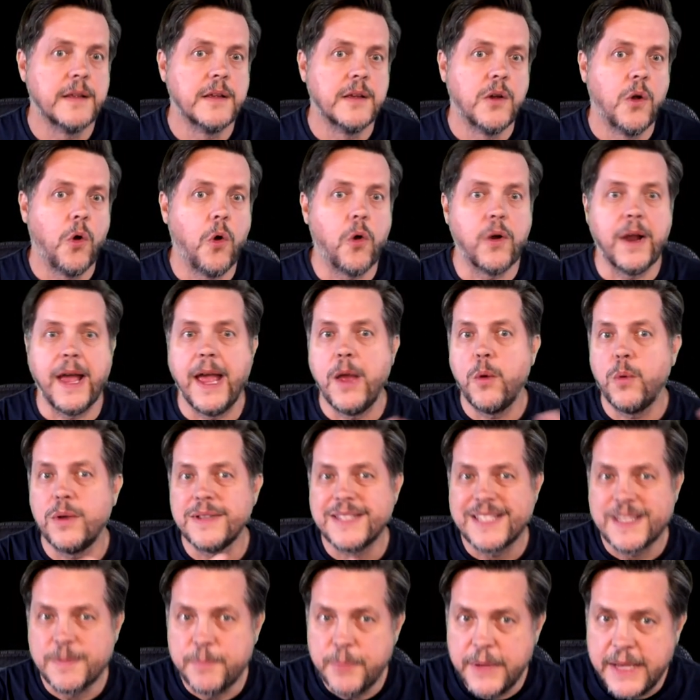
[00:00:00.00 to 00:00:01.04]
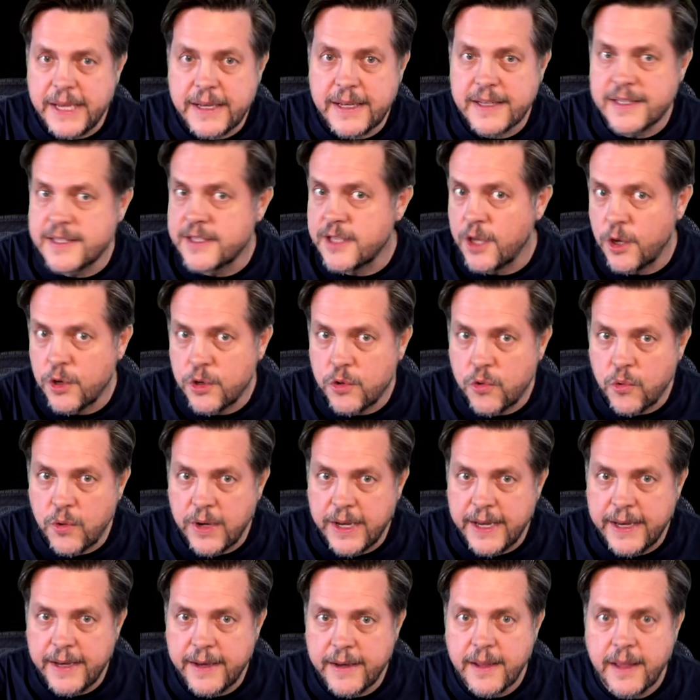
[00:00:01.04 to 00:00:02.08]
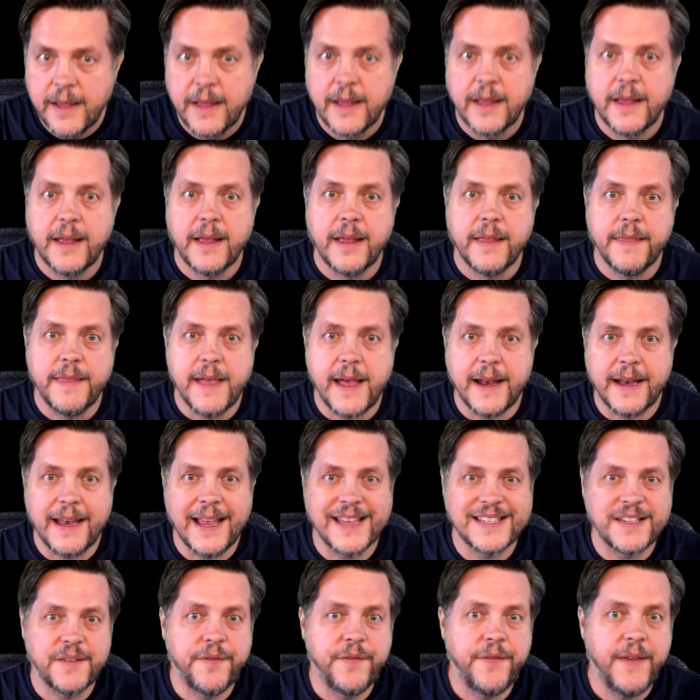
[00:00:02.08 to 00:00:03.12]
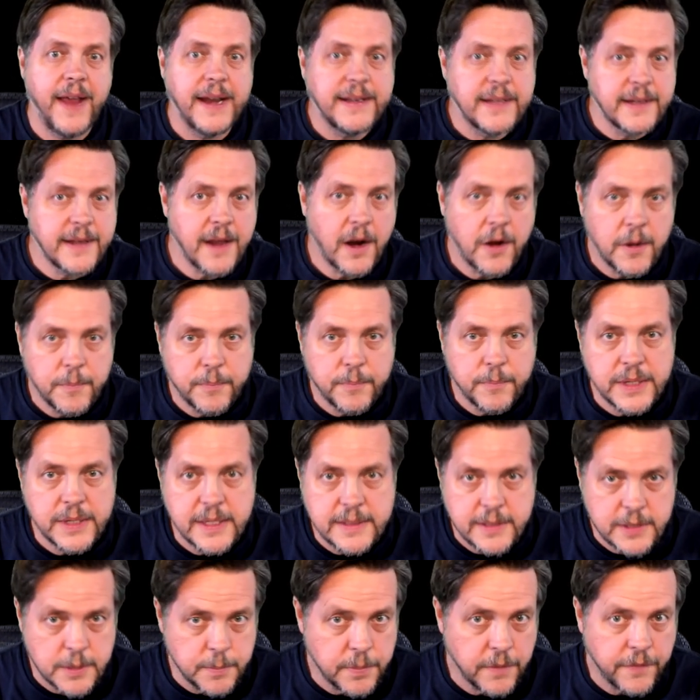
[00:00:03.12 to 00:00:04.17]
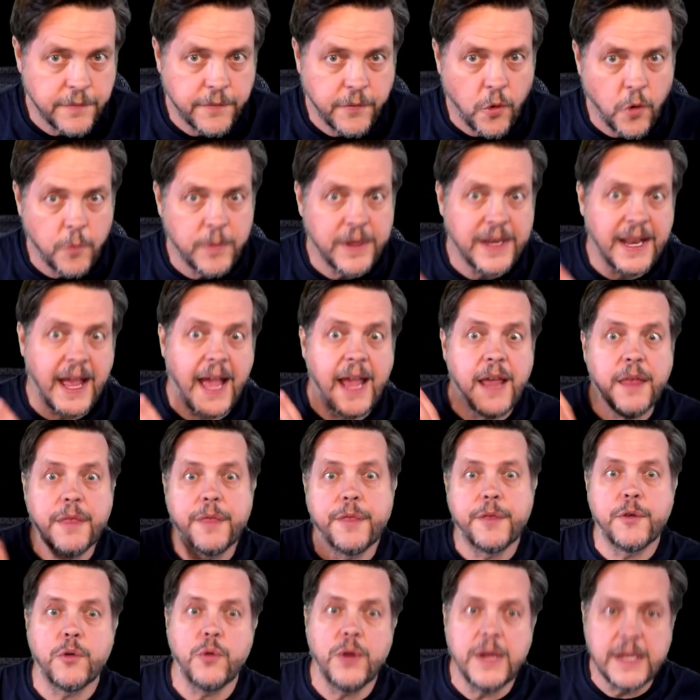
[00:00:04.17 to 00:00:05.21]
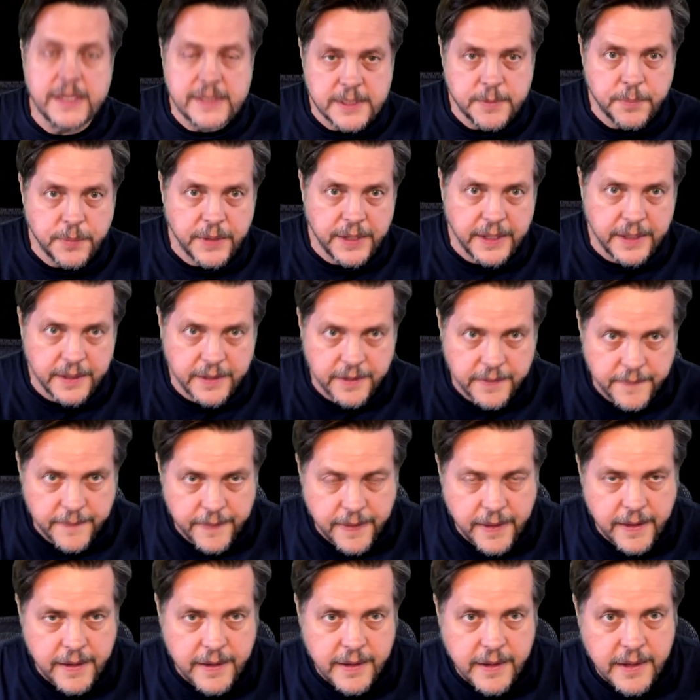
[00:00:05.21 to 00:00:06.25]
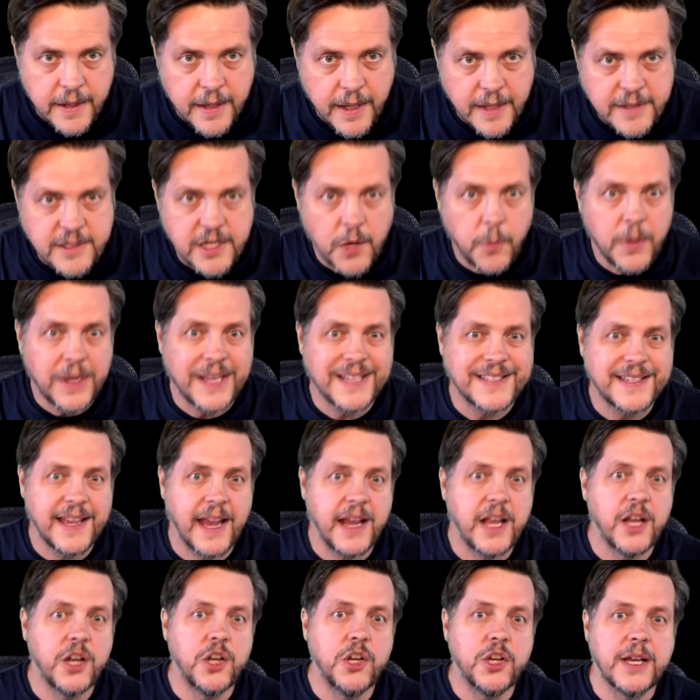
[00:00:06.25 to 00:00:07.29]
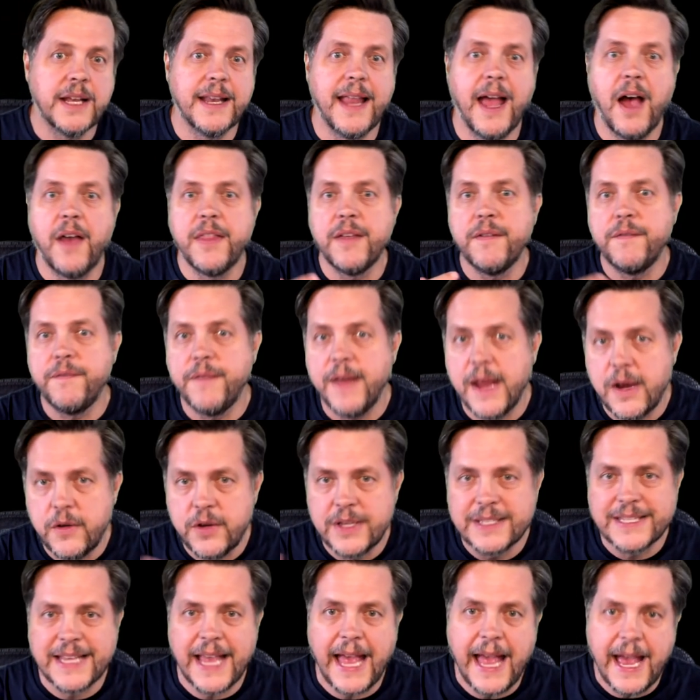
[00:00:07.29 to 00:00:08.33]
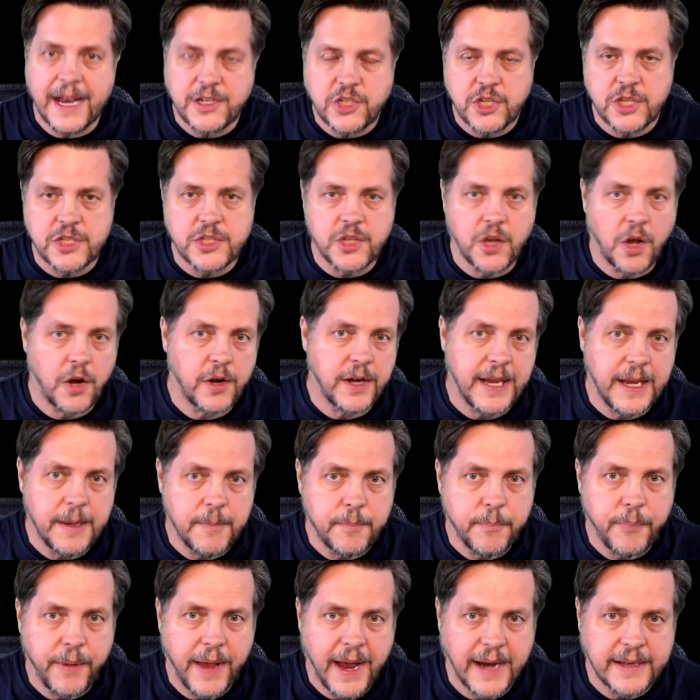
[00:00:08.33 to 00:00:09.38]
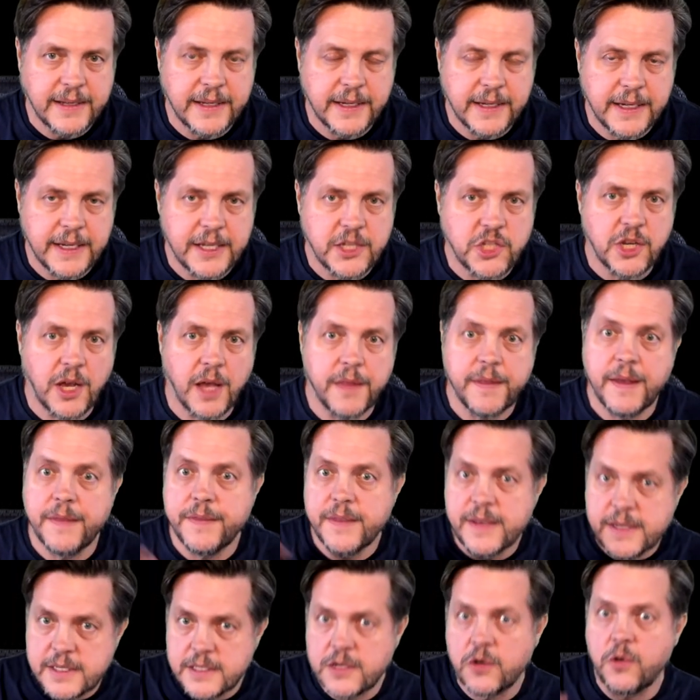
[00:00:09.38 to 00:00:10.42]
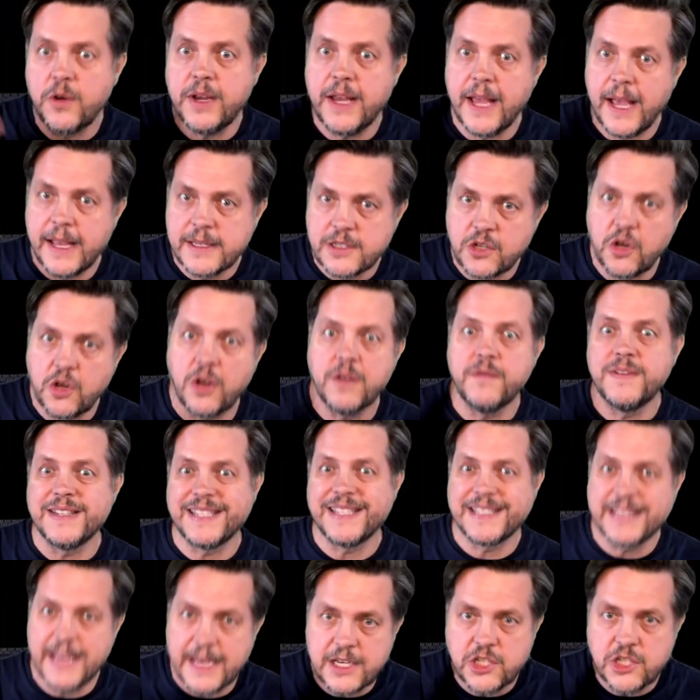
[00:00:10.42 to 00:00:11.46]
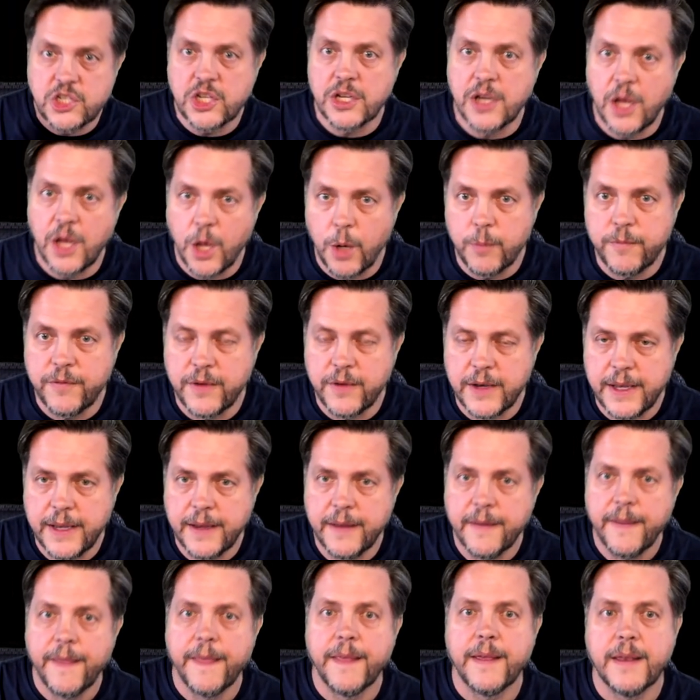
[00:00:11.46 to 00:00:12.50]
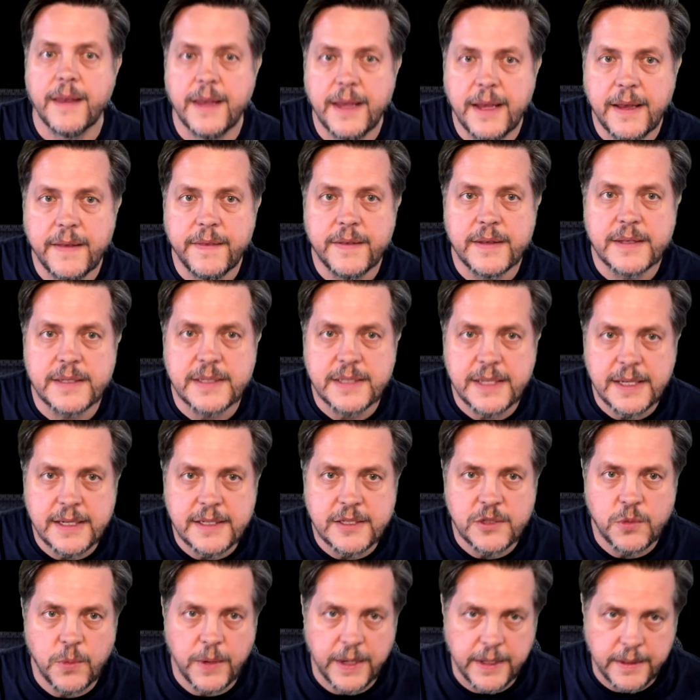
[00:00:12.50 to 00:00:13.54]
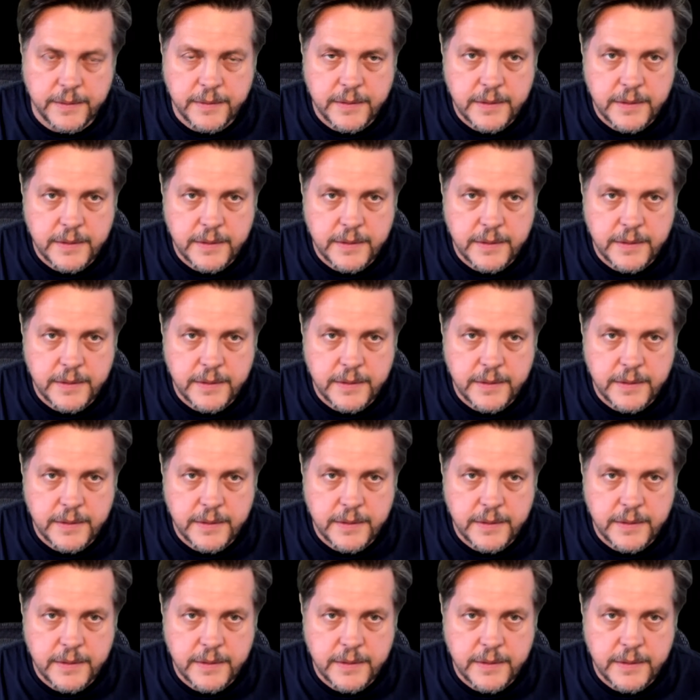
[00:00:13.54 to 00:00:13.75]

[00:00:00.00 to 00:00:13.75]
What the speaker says: Or A1 speed is so green that it has affected our ability to perform in A3 speed. And so we can take a look at how the various actions are impacting each other, and this creates conversation, hopefully, in the C-suite.